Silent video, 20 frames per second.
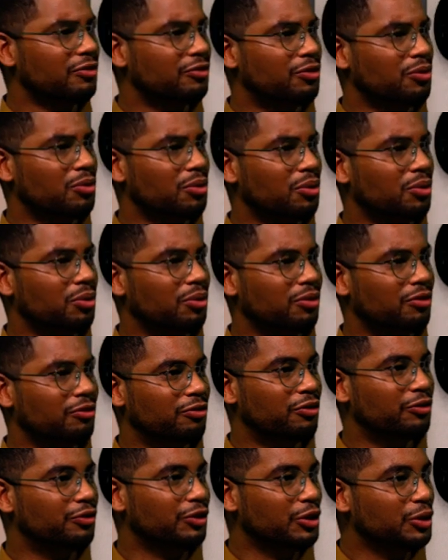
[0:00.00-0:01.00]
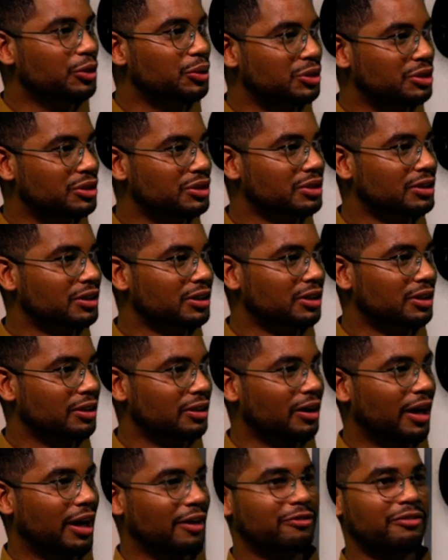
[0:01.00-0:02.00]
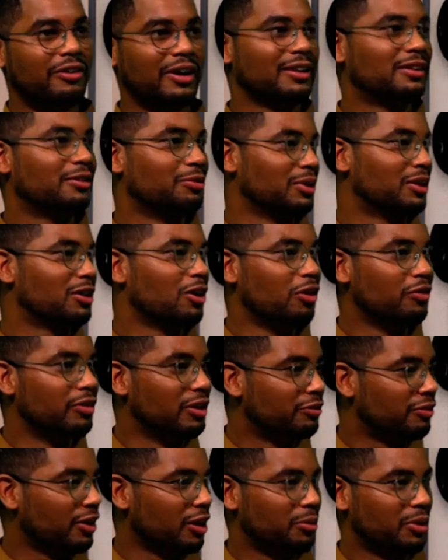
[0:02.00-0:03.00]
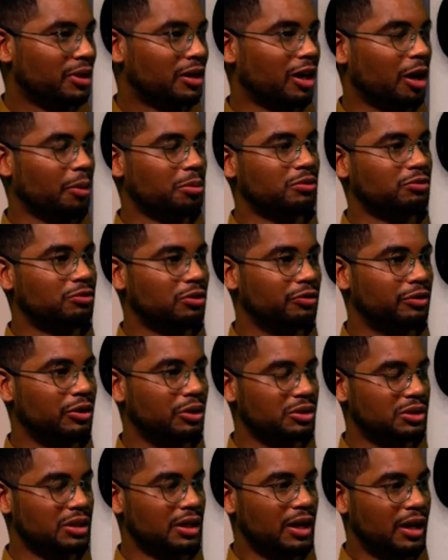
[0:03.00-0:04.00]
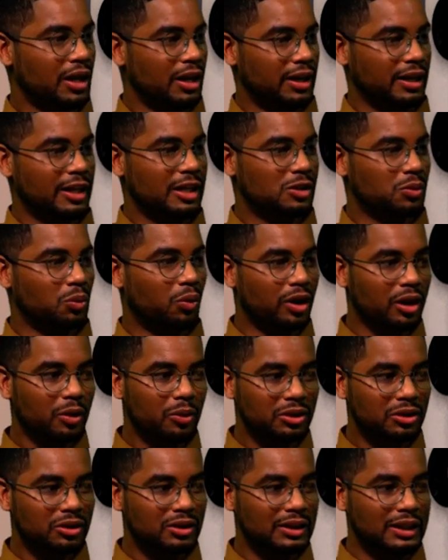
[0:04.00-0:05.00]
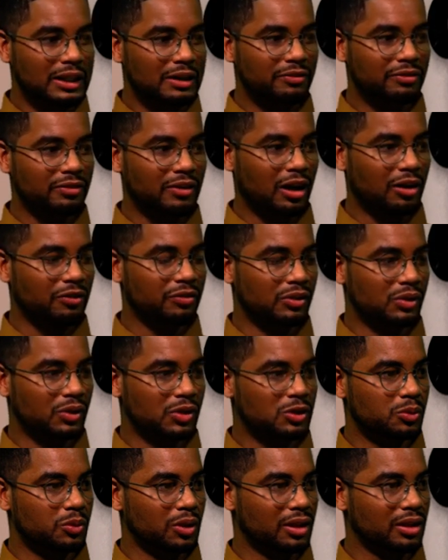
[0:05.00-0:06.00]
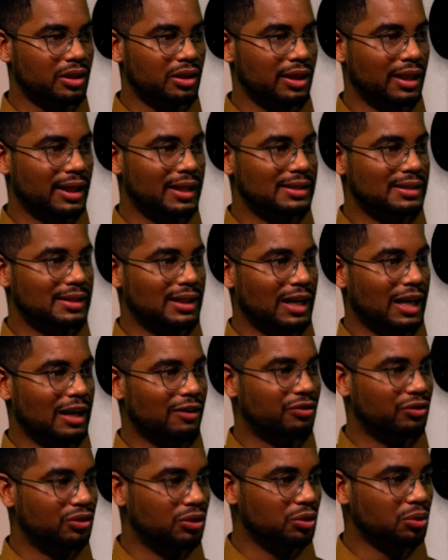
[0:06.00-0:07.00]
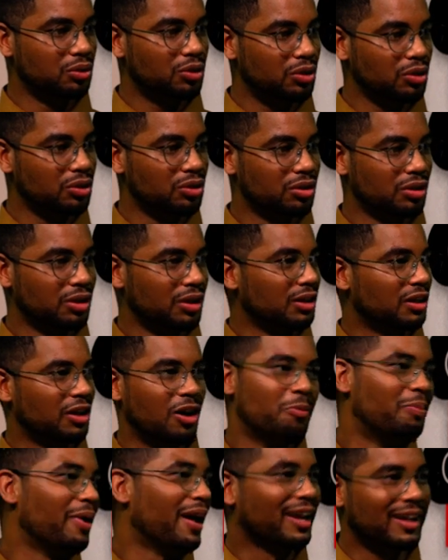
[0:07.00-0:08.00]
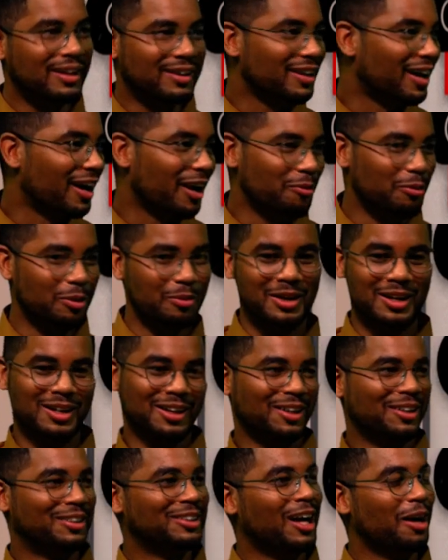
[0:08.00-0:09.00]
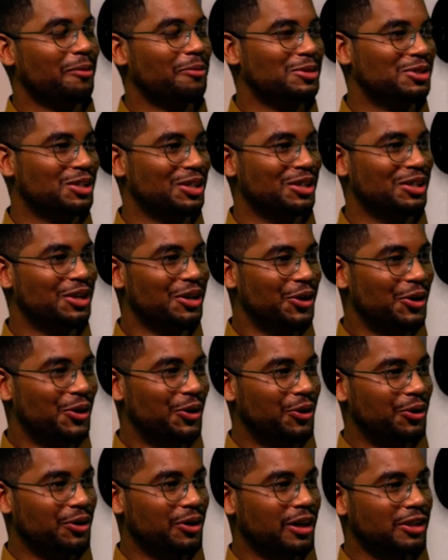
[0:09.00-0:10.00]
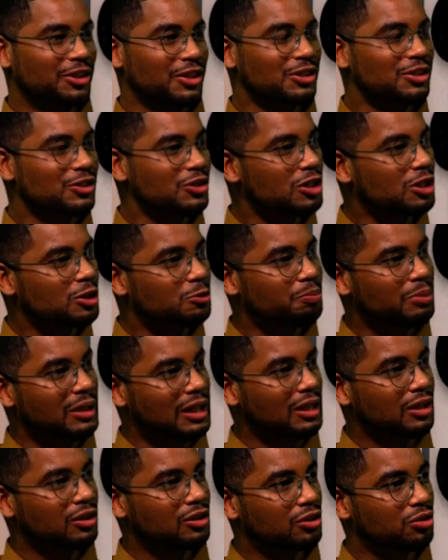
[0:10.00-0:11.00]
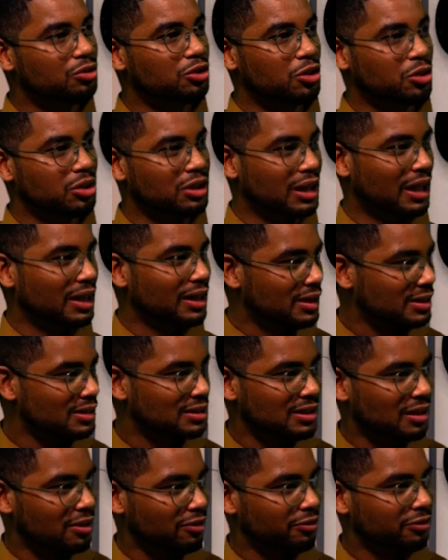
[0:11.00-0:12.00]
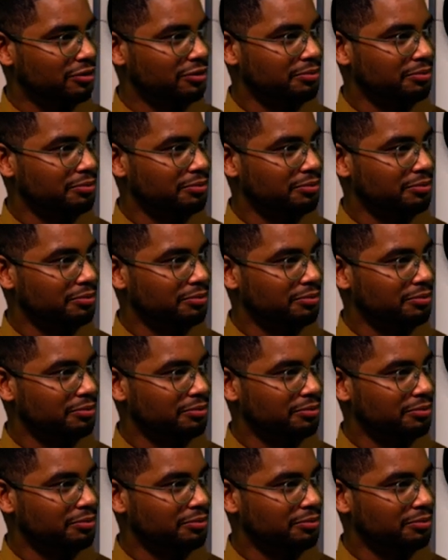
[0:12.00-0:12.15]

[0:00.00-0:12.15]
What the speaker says: for views and fight with COVID and fight with corruption for views. Ra-eese, what I want to leave our viewers with is if you could go back in time, we made a little time machine, just to speak to your younger self,